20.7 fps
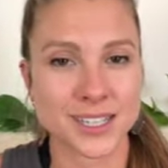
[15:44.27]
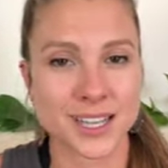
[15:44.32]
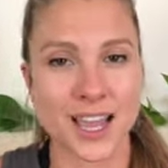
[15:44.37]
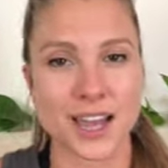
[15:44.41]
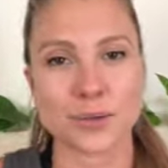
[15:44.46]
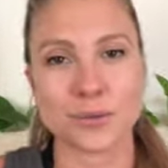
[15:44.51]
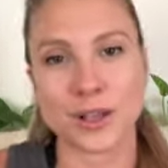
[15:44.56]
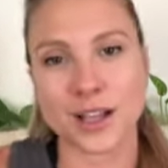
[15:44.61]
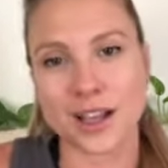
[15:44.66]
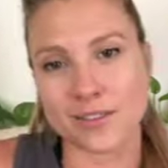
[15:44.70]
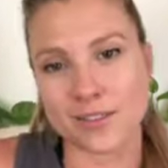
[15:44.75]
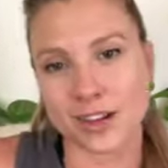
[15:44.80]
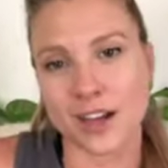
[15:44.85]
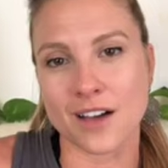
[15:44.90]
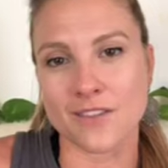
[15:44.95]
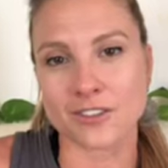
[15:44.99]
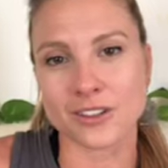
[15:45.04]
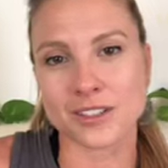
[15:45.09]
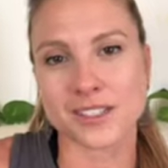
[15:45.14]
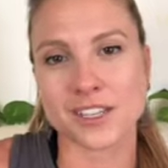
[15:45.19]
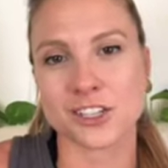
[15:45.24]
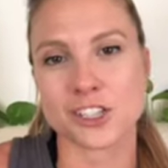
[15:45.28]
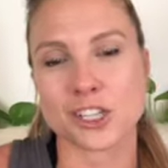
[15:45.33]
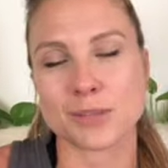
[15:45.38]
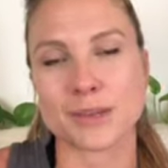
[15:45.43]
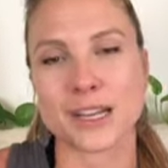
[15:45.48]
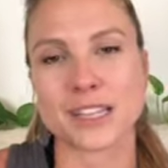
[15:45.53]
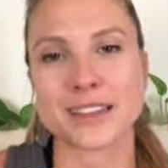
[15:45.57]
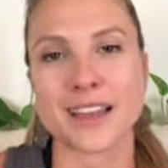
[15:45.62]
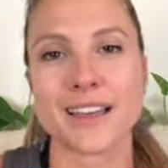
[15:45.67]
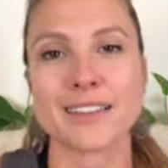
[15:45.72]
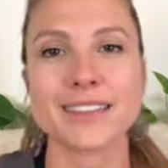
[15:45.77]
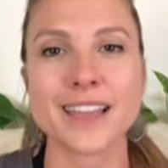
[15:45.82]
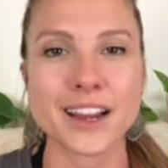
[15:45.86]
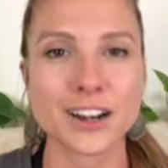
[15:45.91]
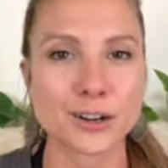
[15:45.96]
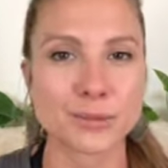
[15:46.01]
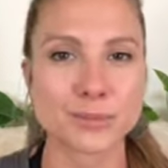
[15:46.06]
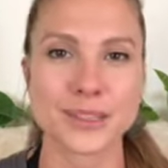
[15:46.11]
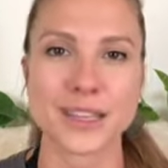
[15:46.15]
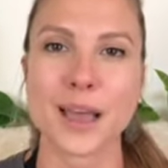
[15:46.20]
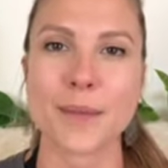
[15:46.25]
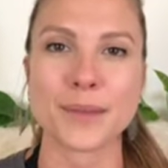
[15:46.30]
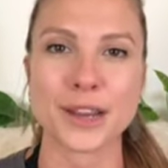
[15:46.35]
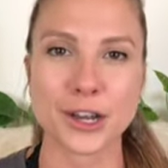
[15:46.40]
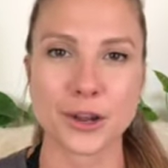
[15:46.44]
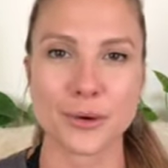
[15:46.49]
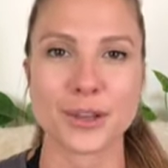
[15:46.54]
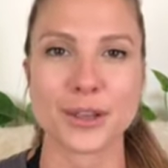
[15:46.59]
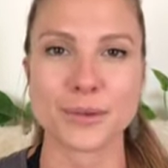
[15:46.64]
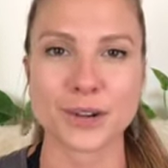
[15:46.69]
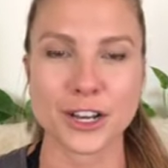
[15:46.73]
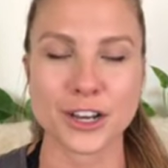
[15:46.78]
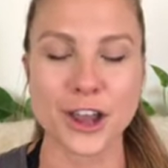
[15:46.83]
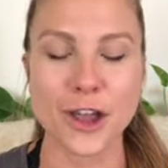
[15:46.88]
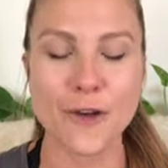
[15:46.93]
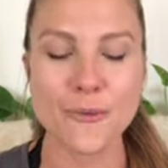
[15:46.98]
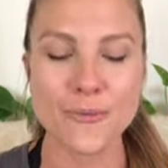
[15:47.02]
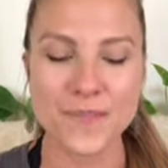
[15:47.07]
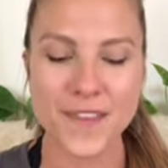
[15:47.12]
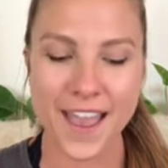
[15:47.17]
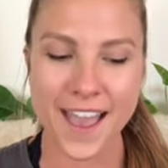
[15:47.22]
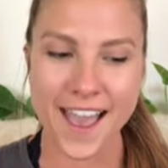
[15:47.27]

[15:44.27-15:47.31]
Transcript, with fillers: Again, we'll have a conversation about that later, but let me know what you want to know